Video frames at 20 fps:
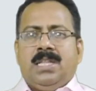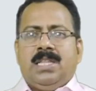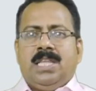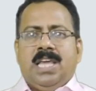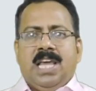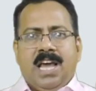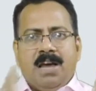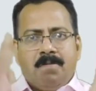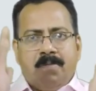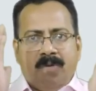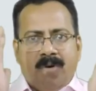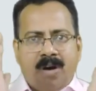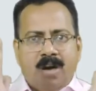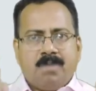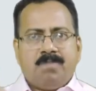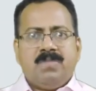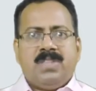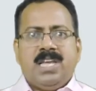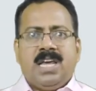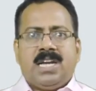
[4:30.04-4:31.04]
they have
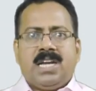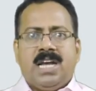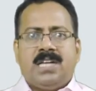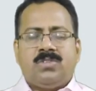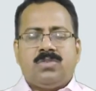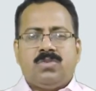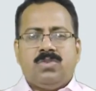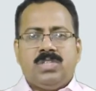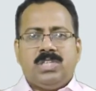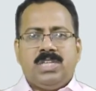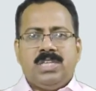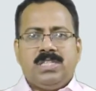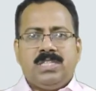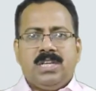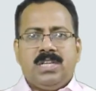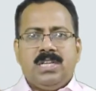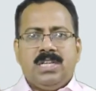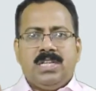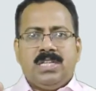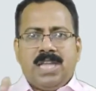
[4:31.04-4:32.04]
formed their
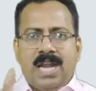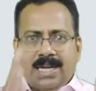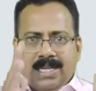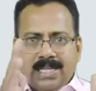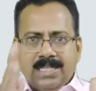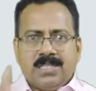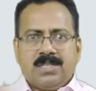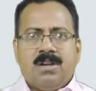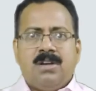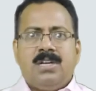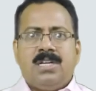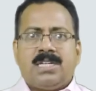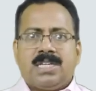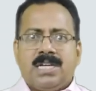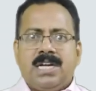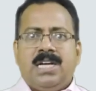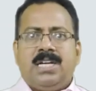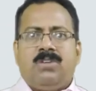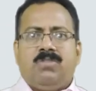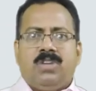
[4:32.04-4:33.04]
association, that is called
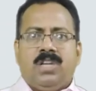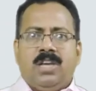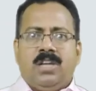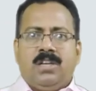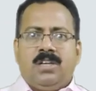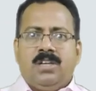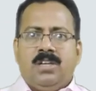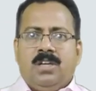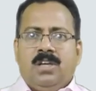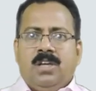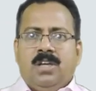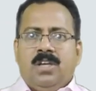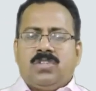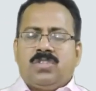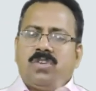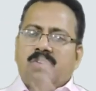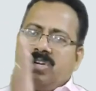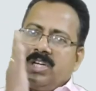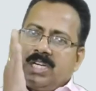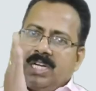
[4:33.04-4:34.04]
trade union.
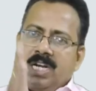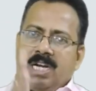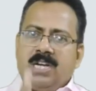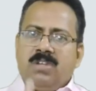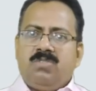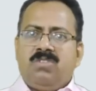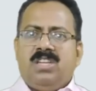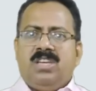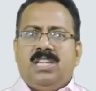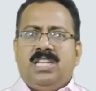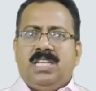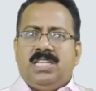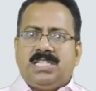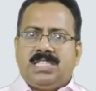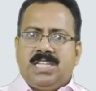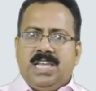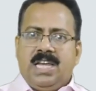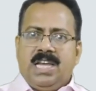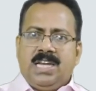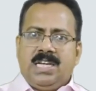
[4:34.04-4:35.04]
So trade union
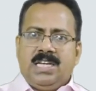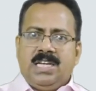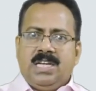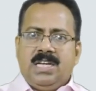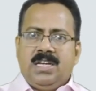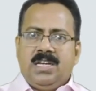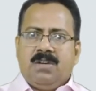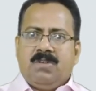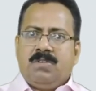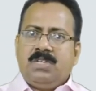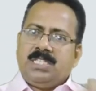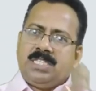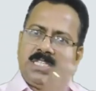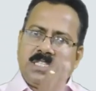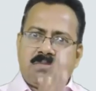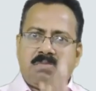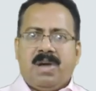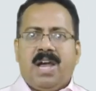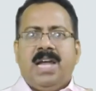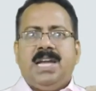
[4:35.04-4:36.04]
is there, which
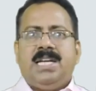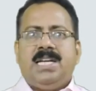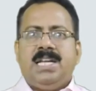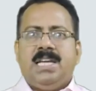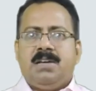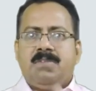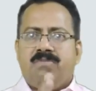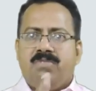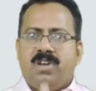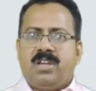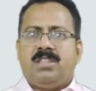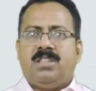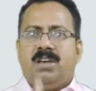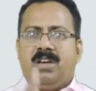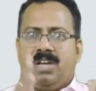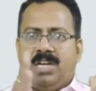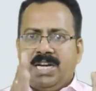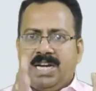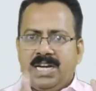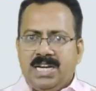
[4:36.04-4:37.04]
is fighting for
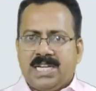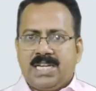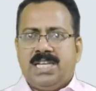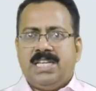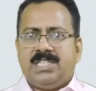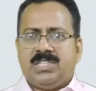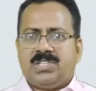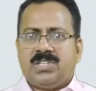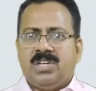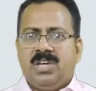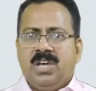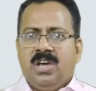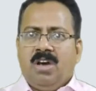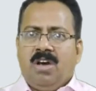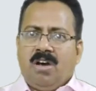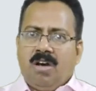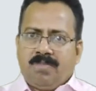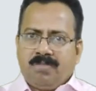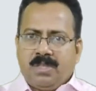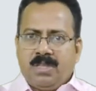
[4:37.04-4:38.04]
the interest
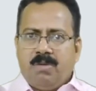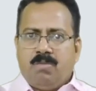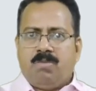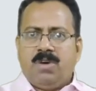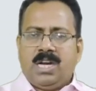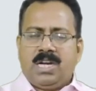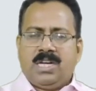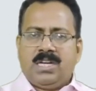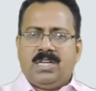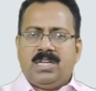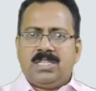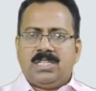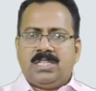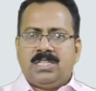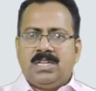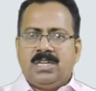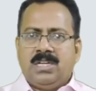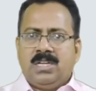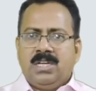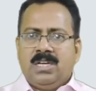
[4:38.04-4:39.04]
of the
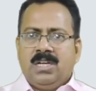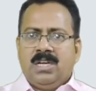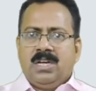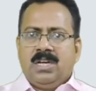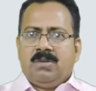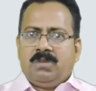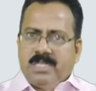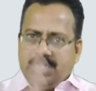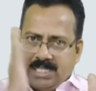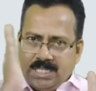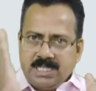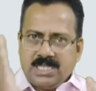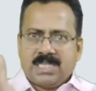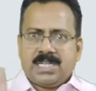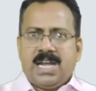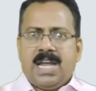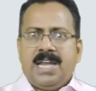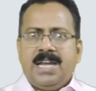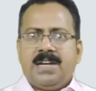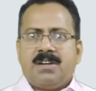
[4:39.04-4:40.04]
workers, which is
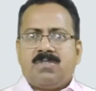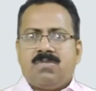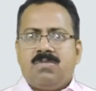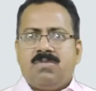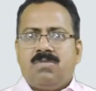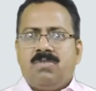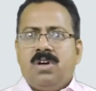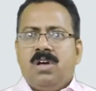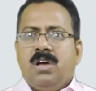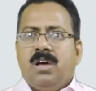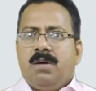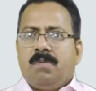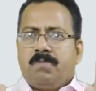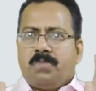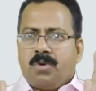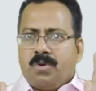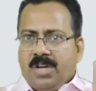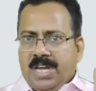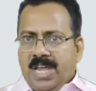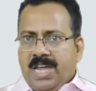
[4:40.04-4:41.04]
trying to
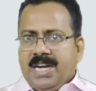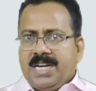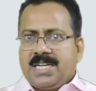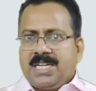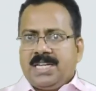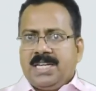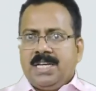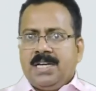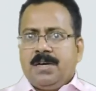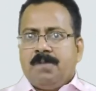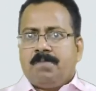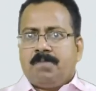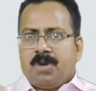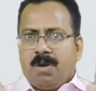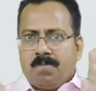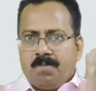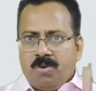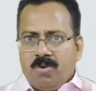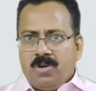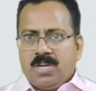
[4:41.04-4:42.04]
protect,
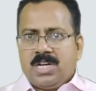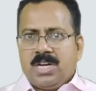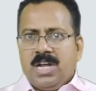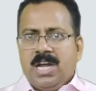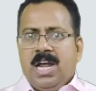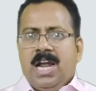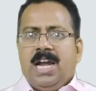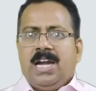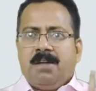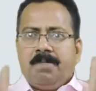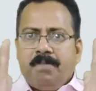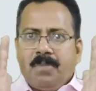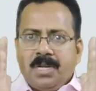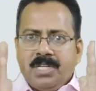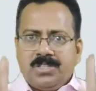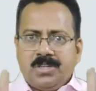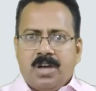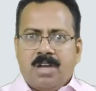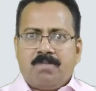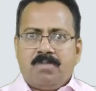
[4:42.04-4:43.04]
promote and
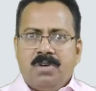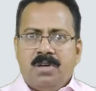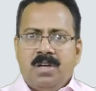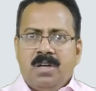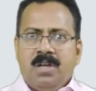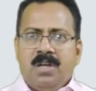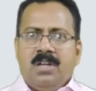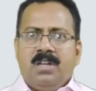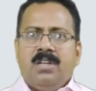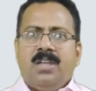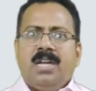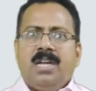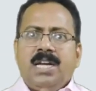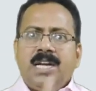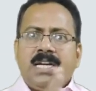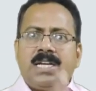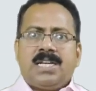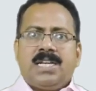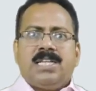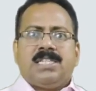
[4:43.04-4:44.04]
preserve the
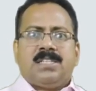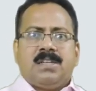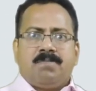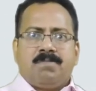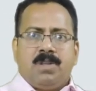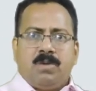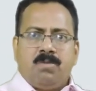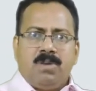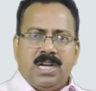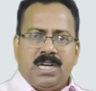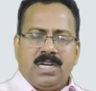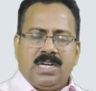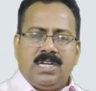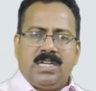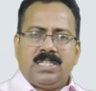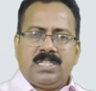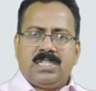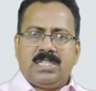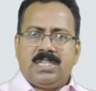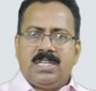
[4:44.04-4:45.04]
interest of the
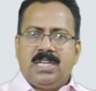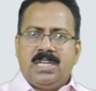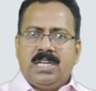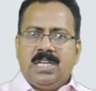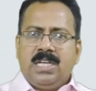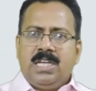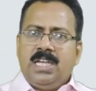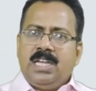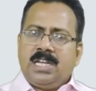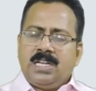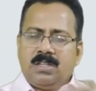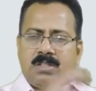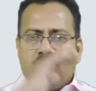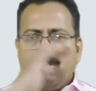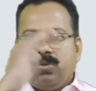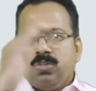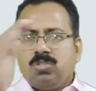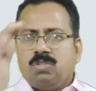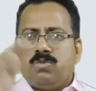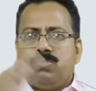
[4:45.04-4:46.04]
workers in
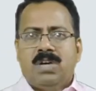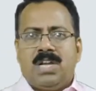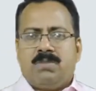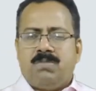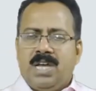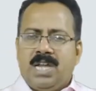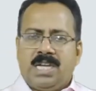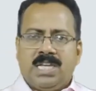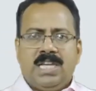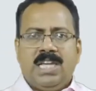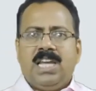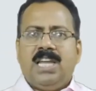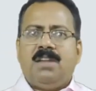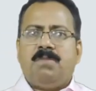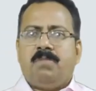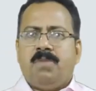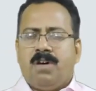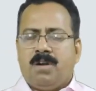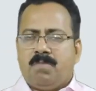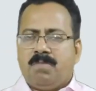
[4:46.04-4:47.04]
those who are working
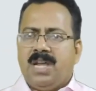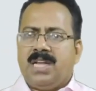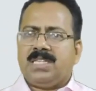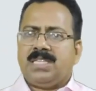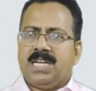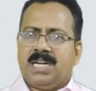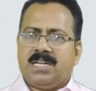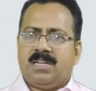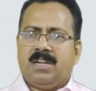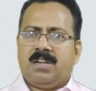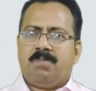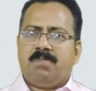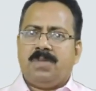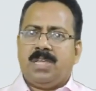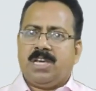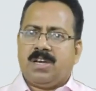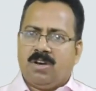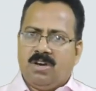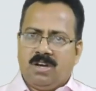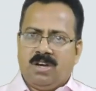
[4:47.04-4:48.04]
in formal sector of
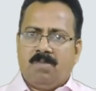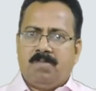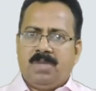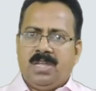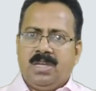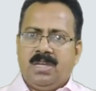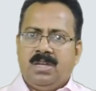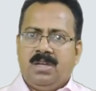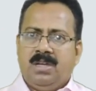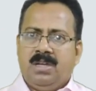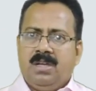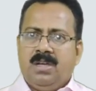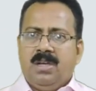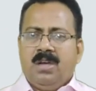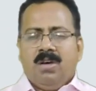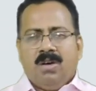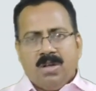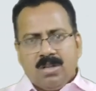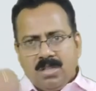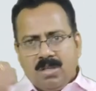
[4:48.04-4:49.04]
economy.
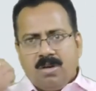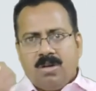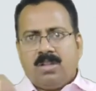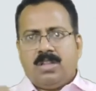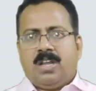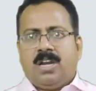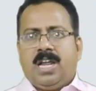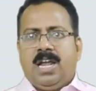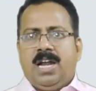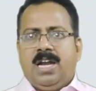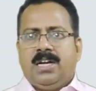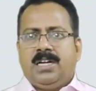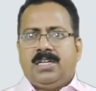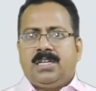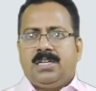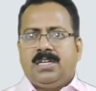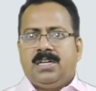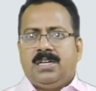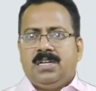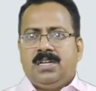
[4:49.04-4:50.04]
On the other hand,
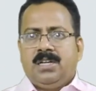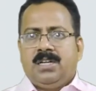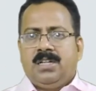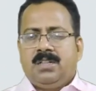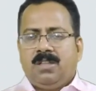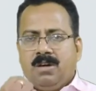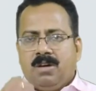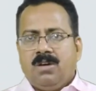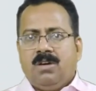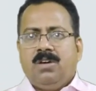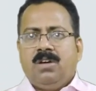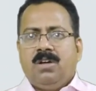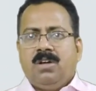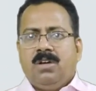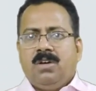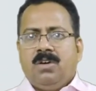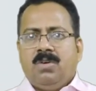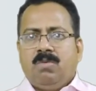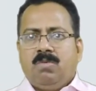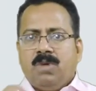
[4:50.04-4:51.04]
the
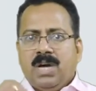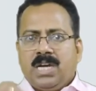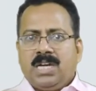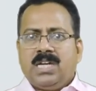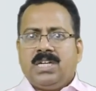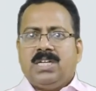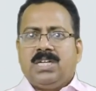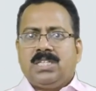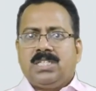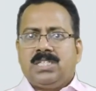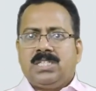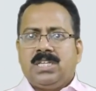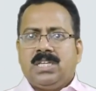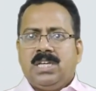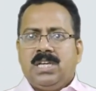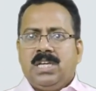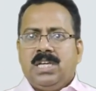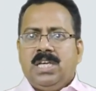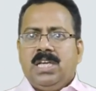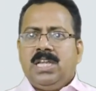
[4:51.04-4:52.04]
workers
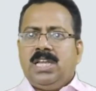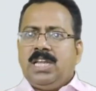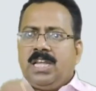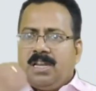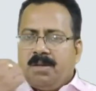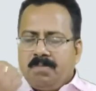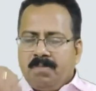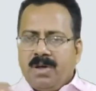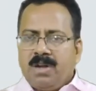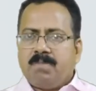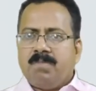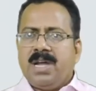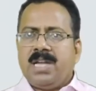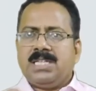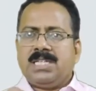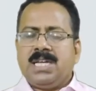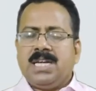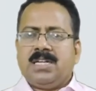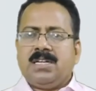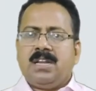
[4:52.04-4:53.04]
in informal
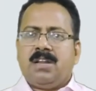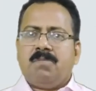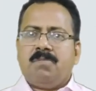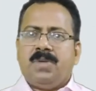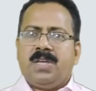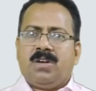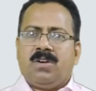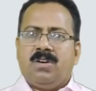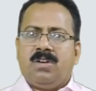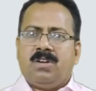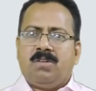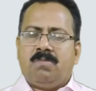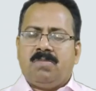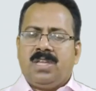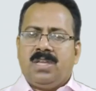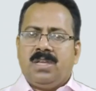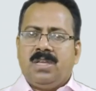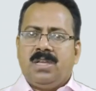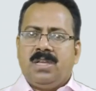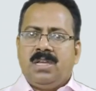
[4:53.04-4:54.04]
sector of economy,